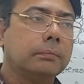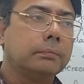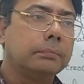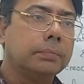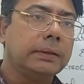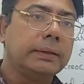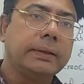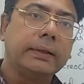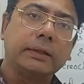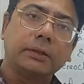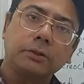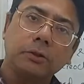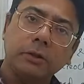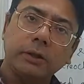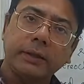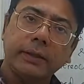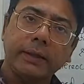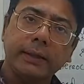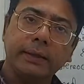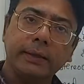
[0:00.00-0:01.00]
be
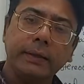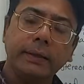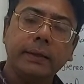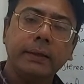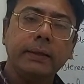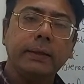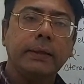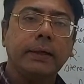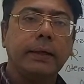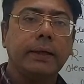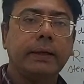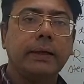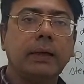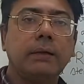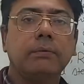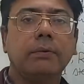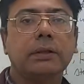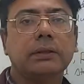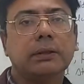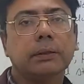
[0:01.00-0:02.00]
dextrorotatory and
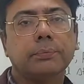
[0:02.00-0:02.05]
L was